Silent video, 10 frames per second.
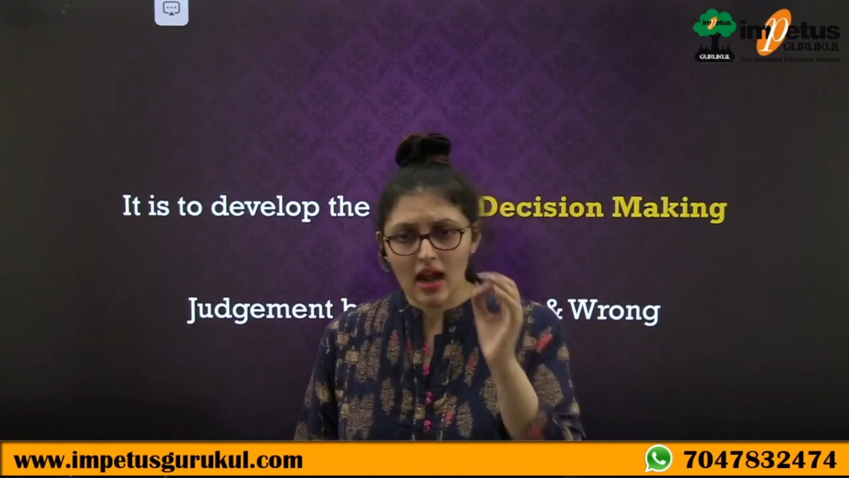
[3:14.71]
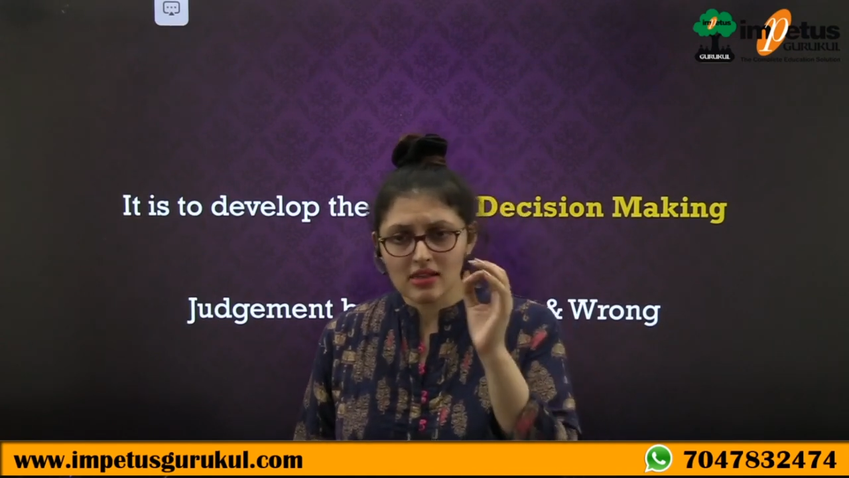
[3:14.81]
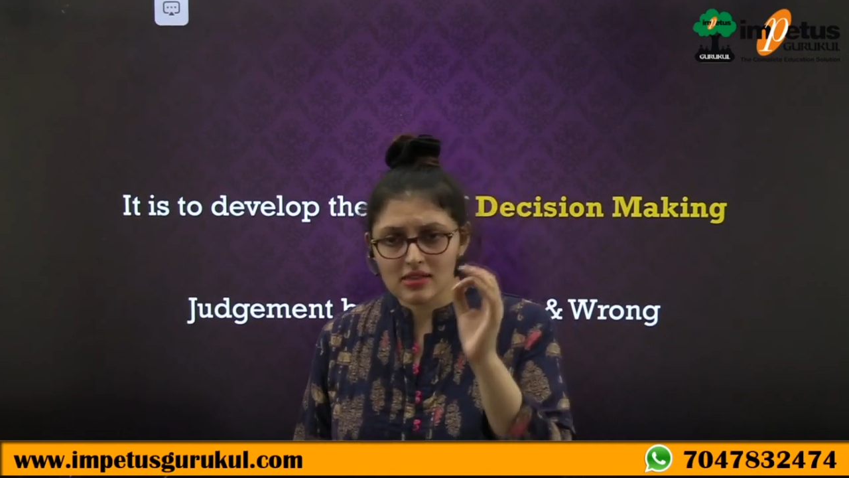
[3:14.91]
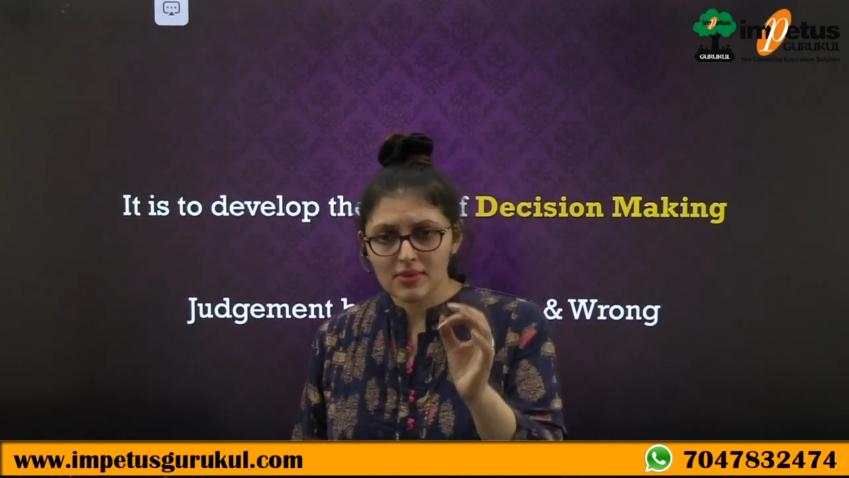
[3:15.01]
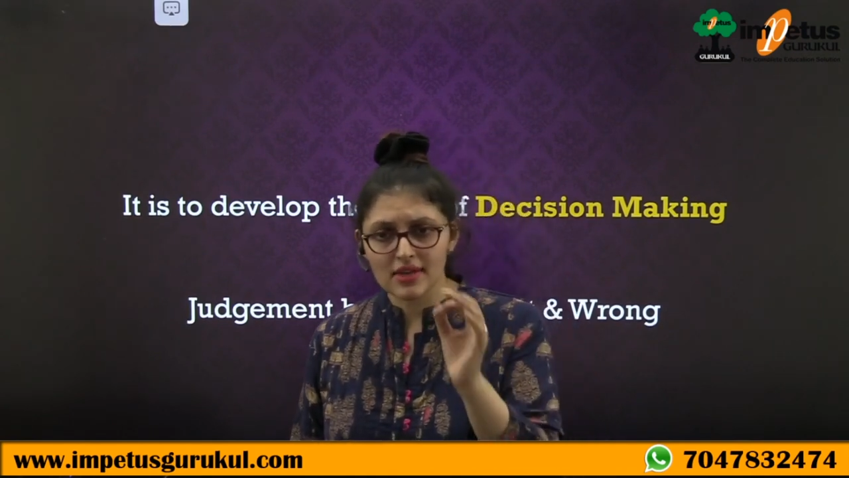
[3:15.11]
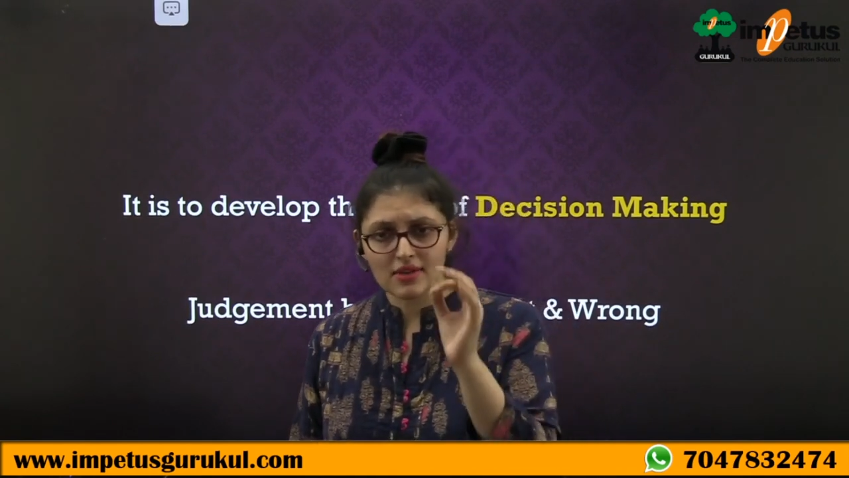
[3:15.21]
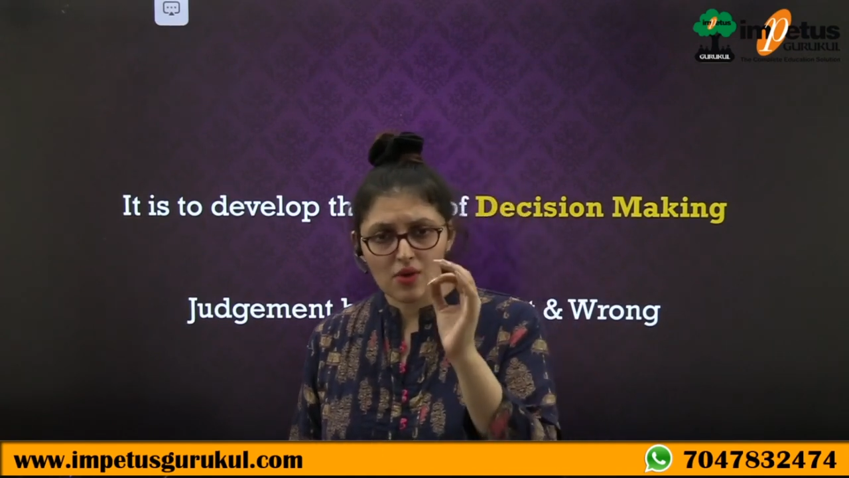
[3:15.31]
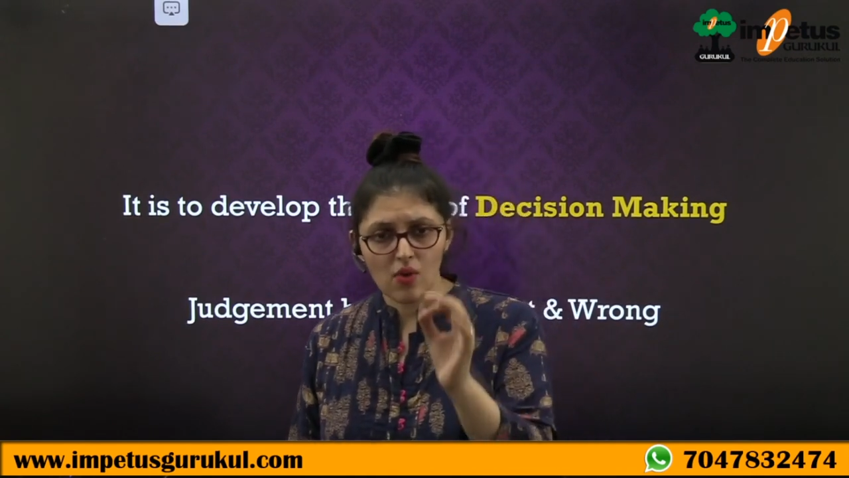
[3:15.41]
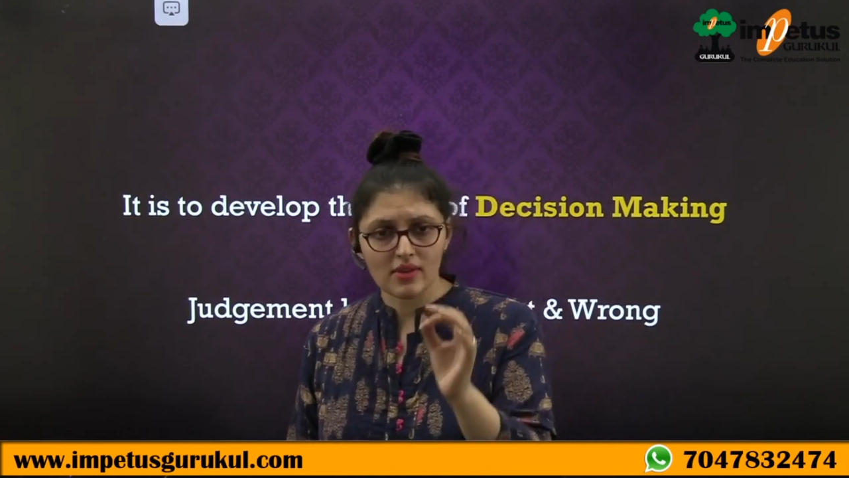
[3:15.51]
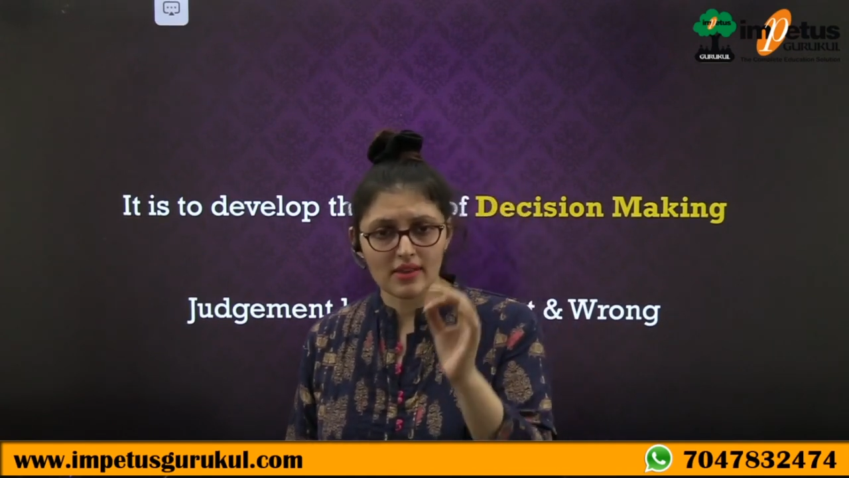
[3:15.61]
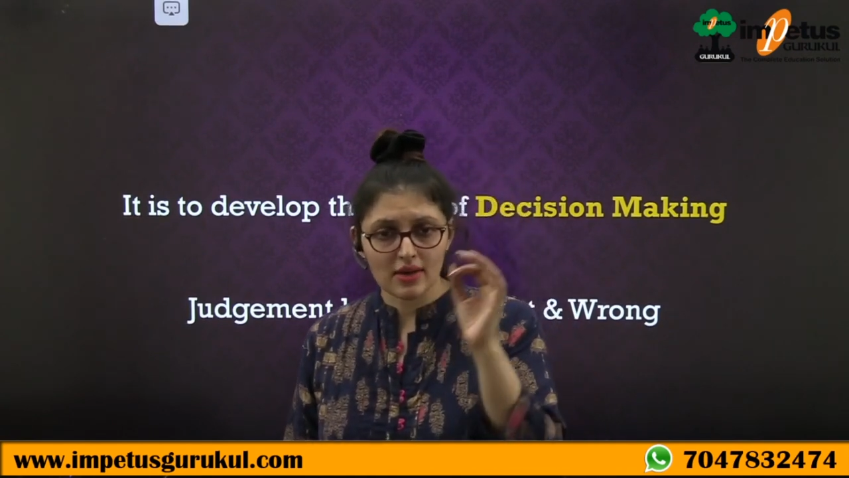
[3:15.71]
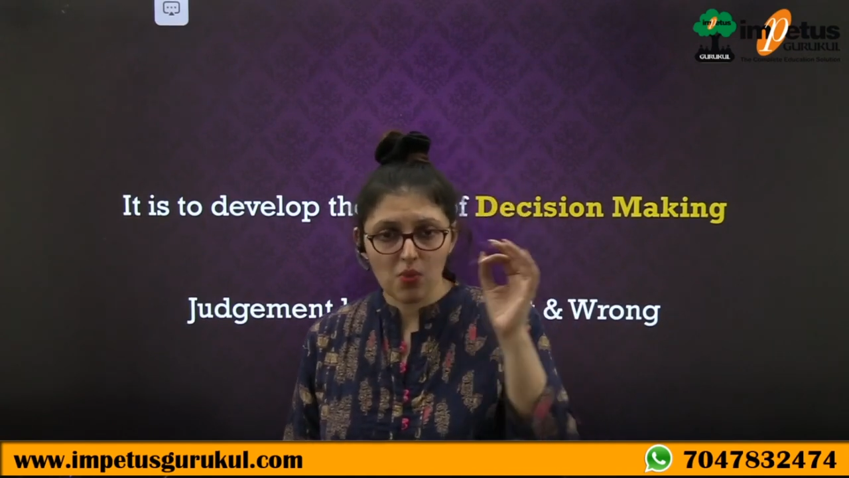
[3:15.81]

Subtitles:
ultimate goal that